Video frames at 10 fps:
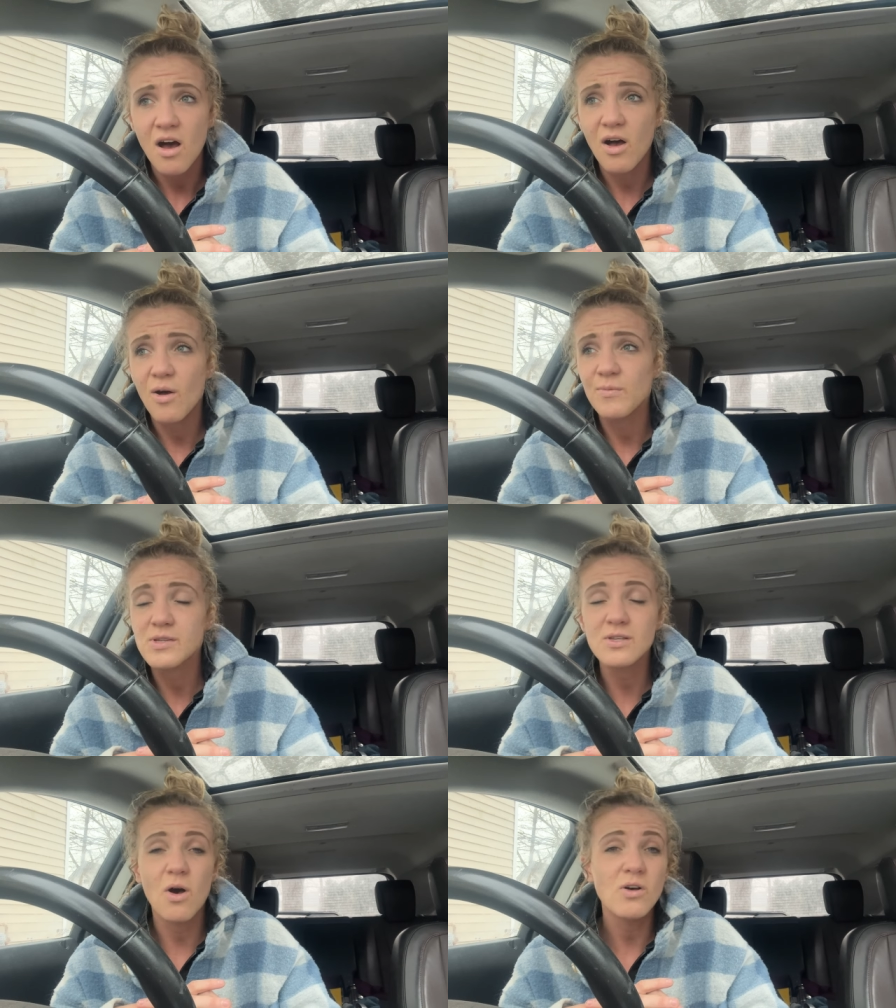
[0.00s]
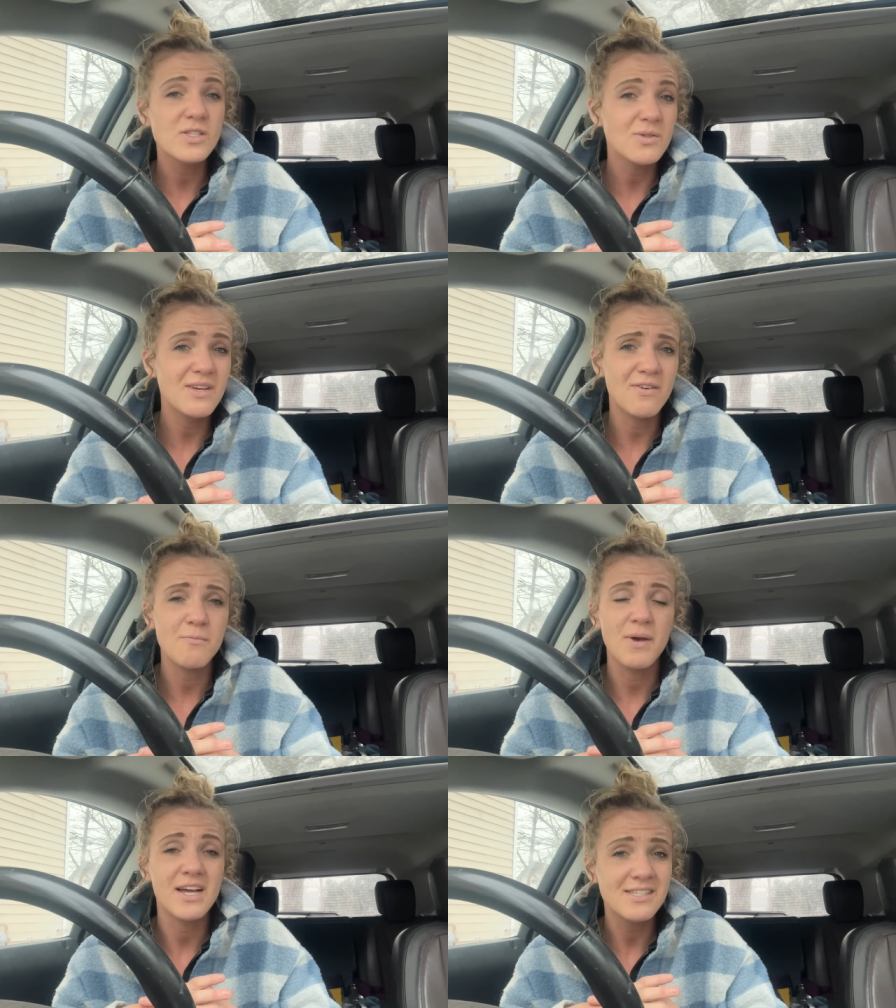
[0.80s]
Um, there's also
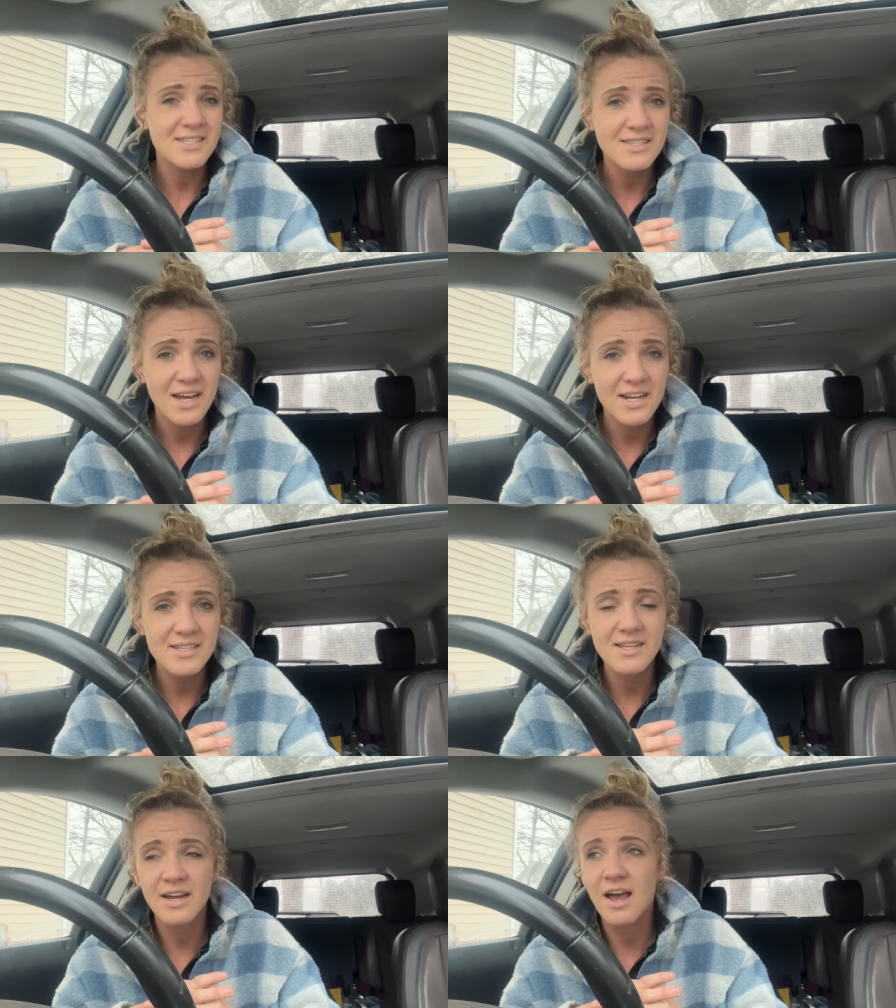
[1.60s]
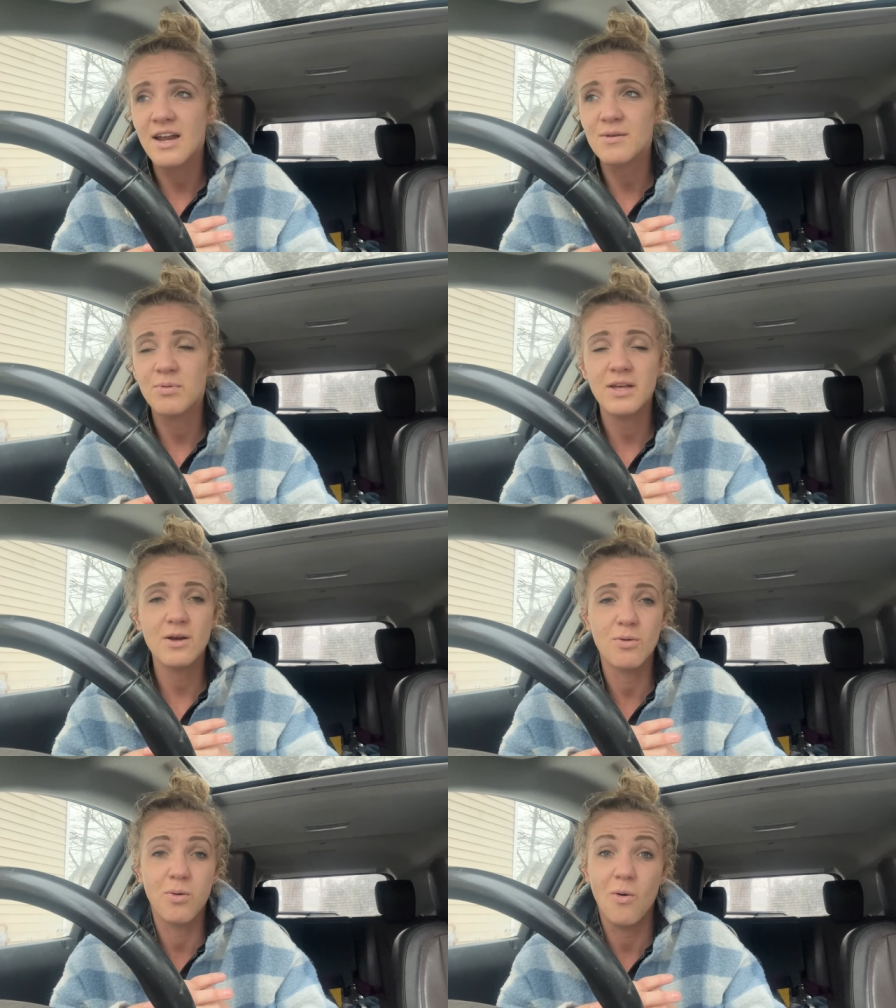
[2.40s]
even pesticides that kind of play
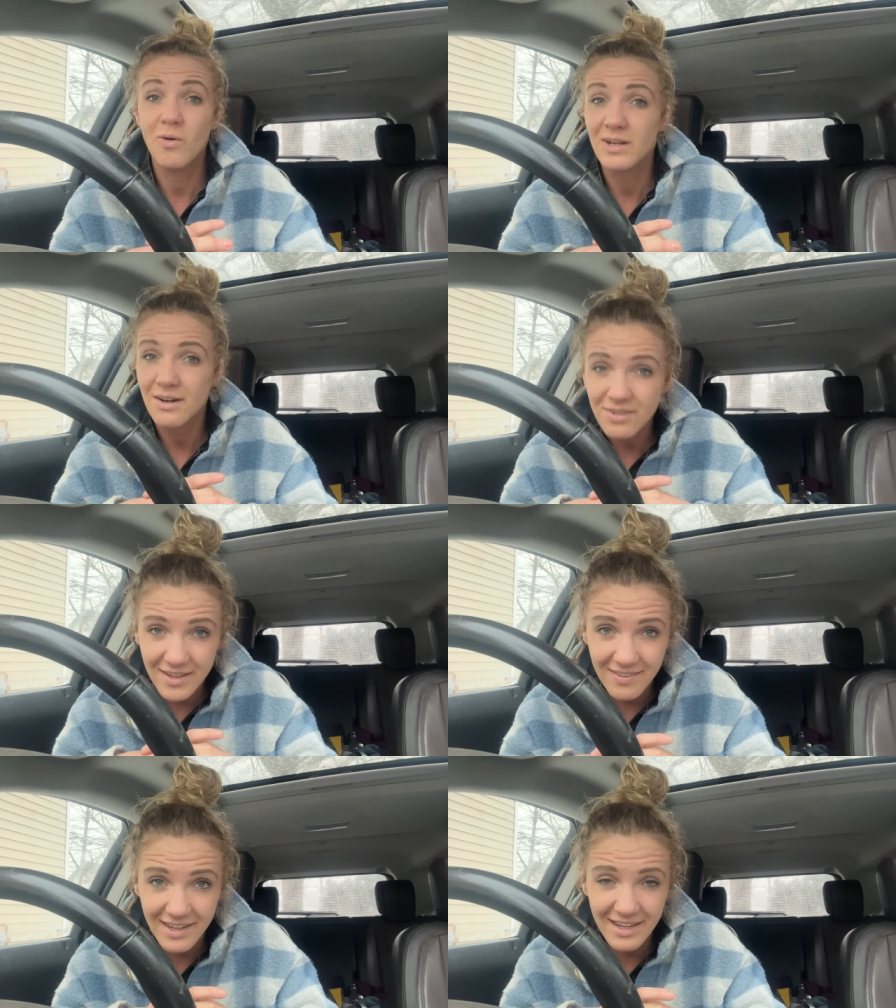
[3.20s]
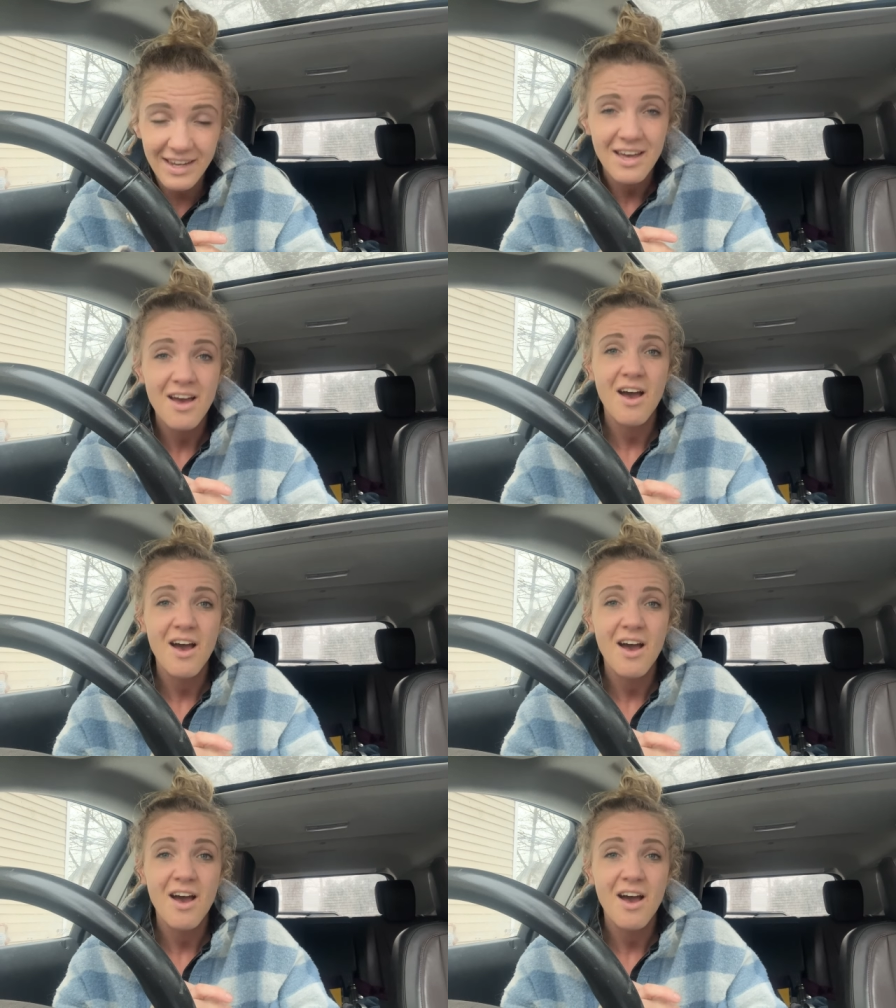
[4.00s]
a role in everything.